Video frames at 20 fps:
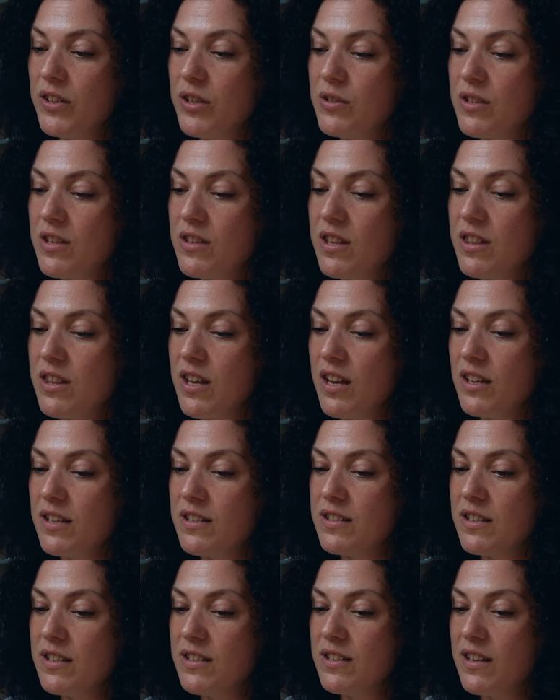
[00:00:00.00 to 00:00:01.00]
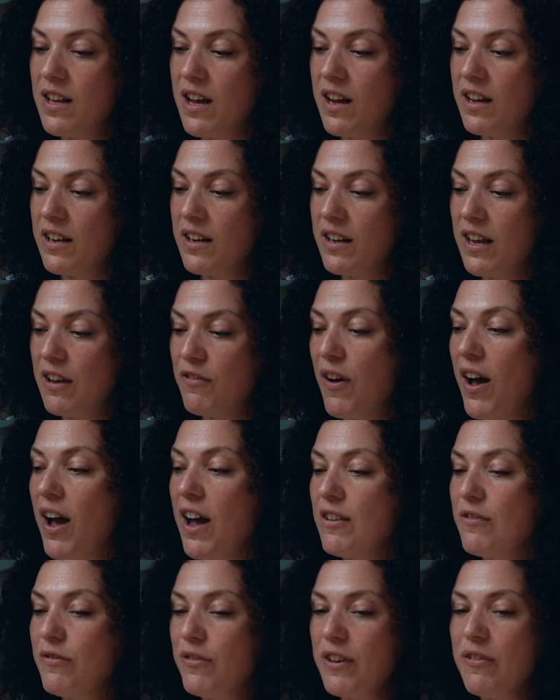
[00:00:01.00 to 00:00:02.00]
of those other things it's like if
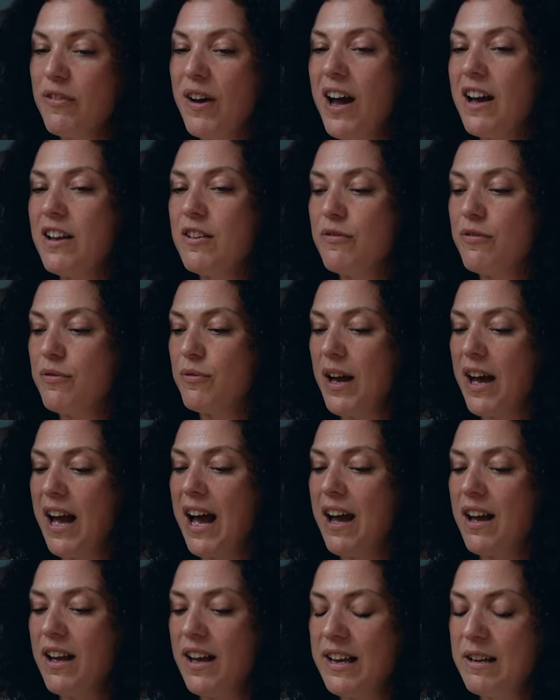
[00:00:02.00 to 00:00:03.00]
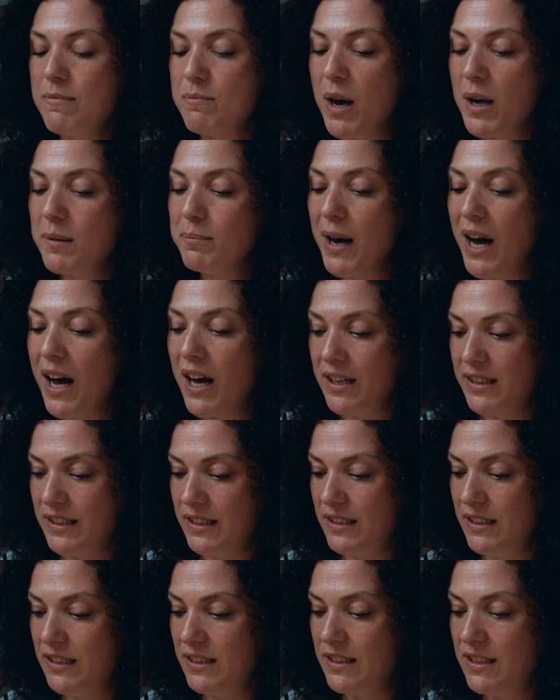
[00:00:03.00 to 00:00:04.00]
i've if i've in my
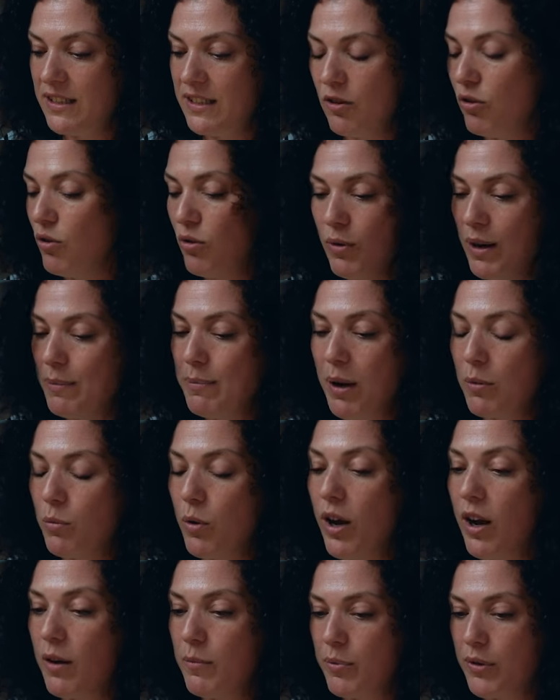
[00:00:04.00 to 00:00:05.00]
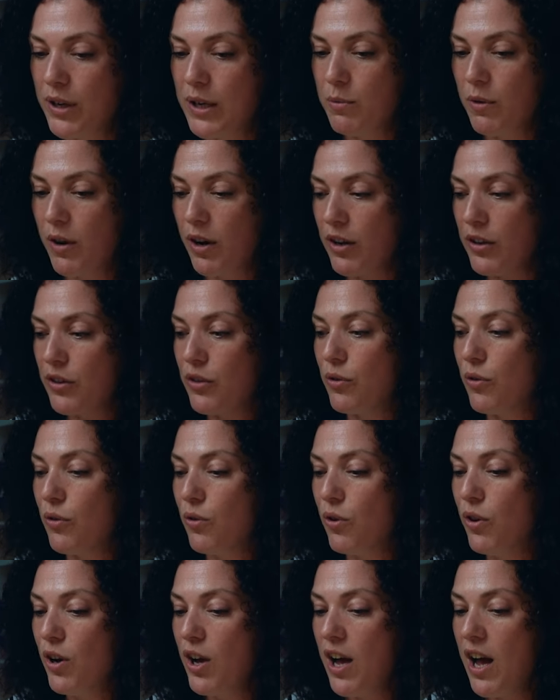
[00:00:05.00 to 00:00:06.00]
mind or in my work pre-work
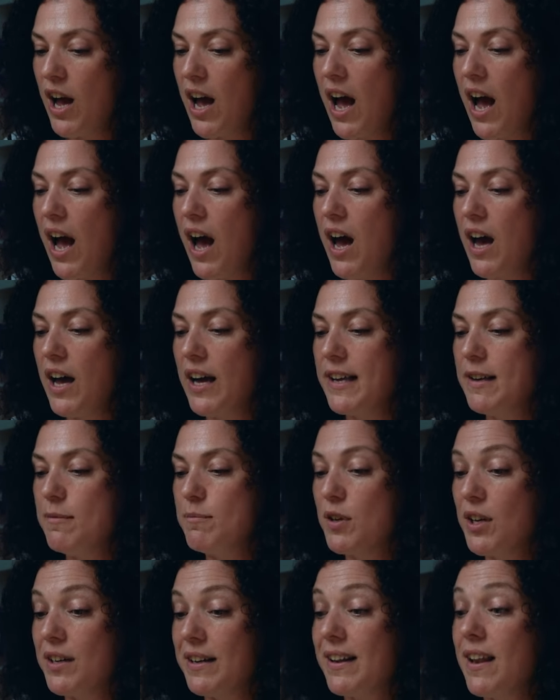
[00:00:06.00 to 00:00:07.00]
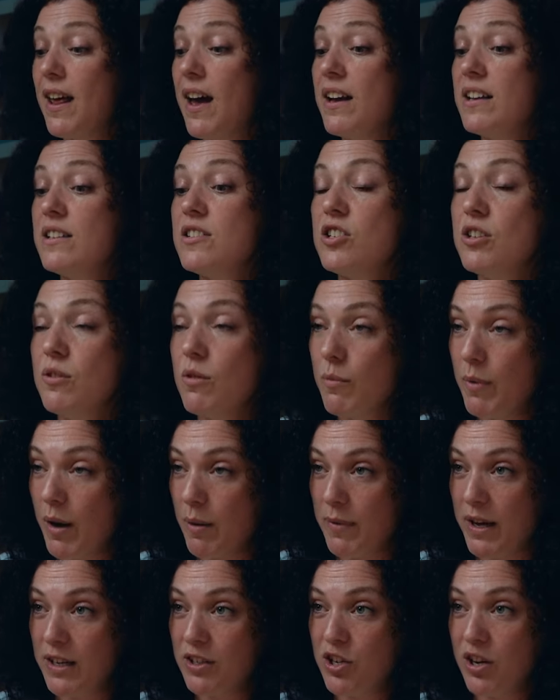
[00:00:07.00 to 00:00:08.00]
thought i'm going to lie to you
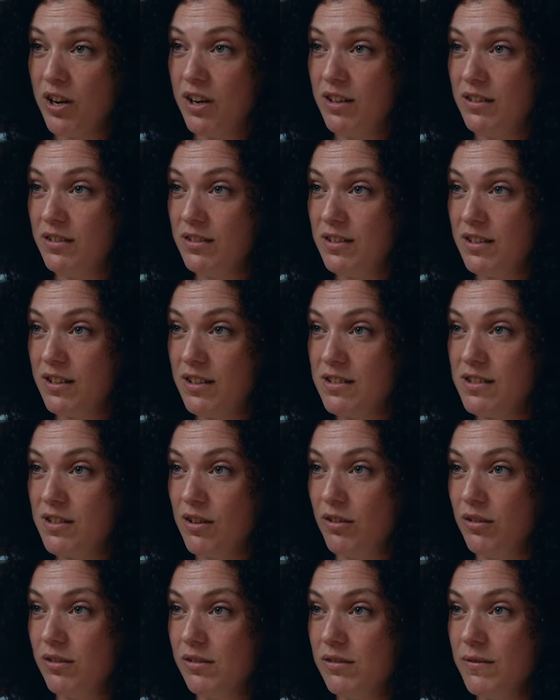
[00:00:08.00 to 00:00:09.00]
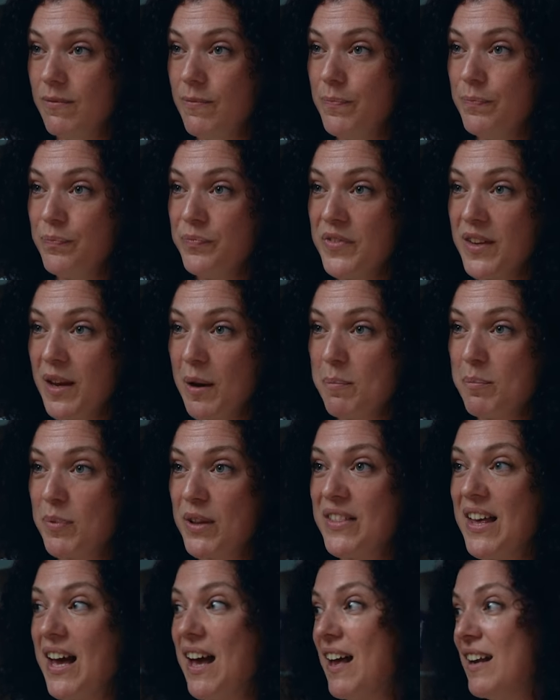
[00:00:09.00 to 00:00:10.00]
about my child at school
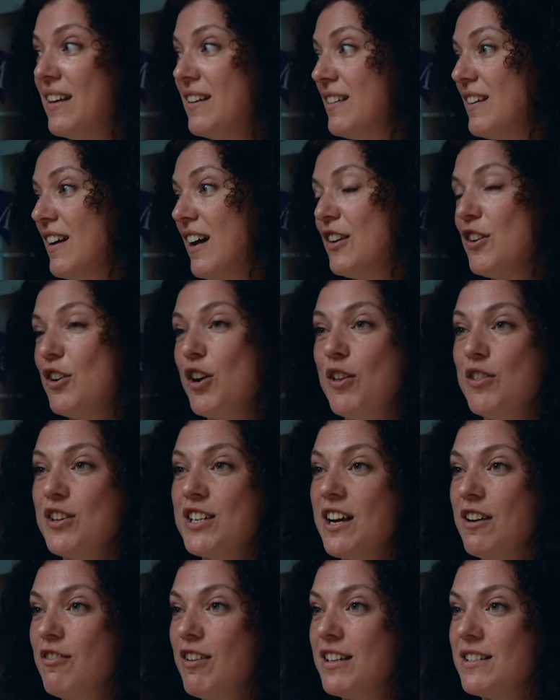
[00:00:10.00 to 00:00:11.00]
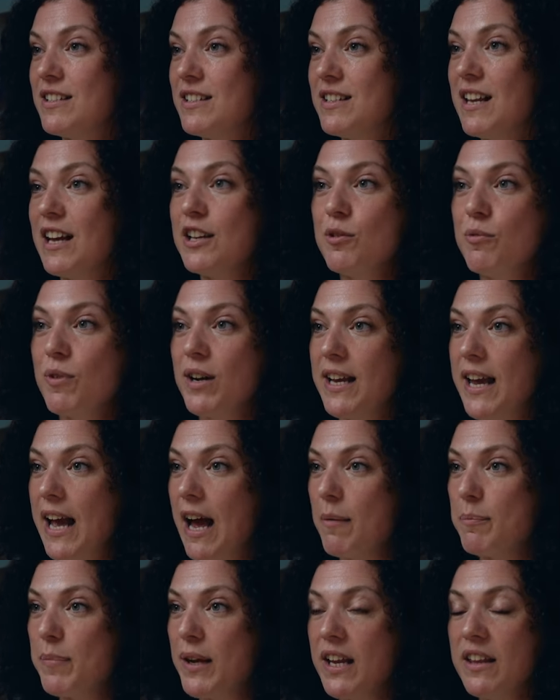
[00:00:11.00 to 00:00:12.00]
but then i don't know the director's like you're really
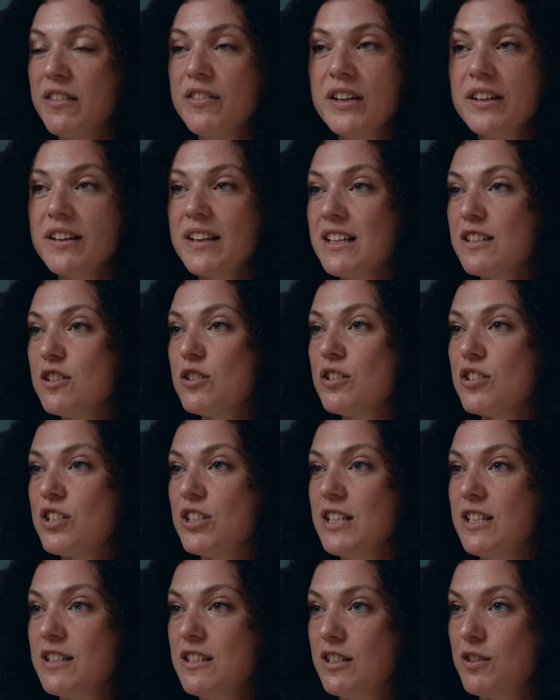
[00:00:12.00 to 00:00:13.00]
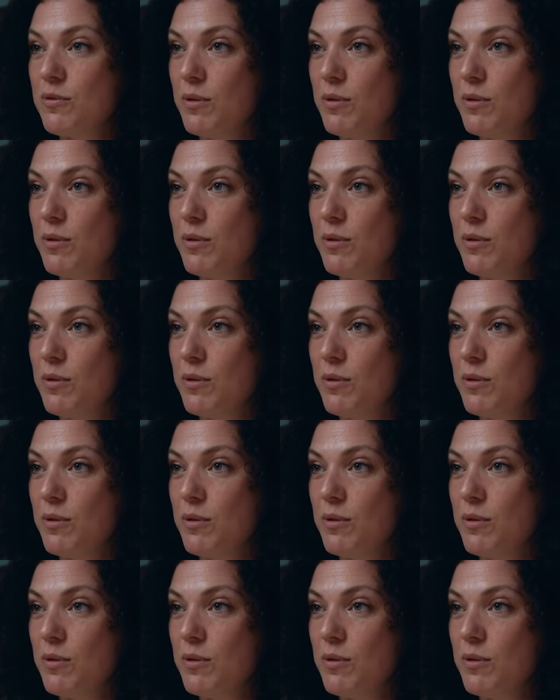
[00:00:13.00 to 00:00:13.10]
happy then that's such an easy